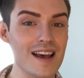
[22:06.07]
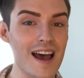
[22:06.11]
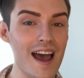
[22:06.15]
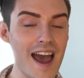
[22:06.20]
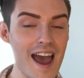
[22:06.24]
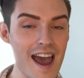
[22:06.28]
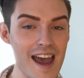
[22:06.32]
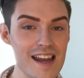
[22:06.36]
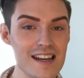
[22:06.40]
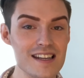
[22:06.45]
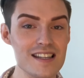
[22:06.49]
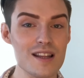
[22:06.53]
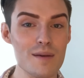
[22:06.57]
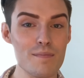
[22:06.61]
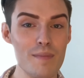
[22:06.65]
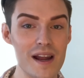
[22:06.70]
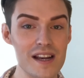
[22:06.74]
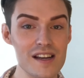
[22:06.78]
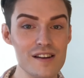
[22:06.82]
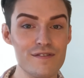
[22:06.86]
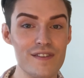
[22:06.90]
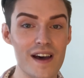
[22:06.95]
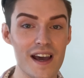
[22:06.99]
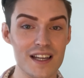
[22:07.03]
and the
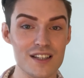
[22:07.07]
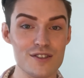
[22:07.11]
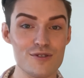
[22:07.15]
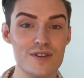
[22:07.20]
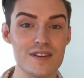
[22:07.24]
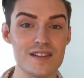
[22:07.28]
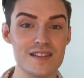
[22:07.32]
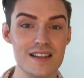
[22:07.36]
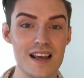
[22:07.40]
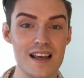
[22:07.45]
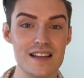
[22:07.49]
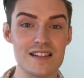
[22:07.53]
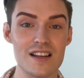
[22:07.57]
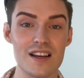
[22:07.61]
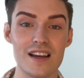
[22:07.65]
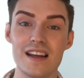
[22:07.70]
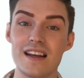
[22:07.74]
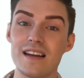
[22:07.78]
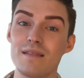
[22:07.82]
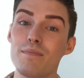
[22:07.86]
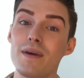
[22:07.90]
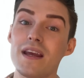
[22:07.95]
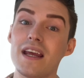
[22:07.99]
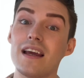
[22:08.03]
manufacturer says it can
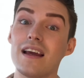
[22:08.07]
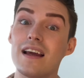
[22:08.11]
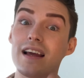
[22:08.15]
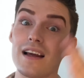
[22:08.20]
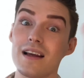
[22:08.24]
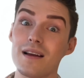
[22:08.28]
be a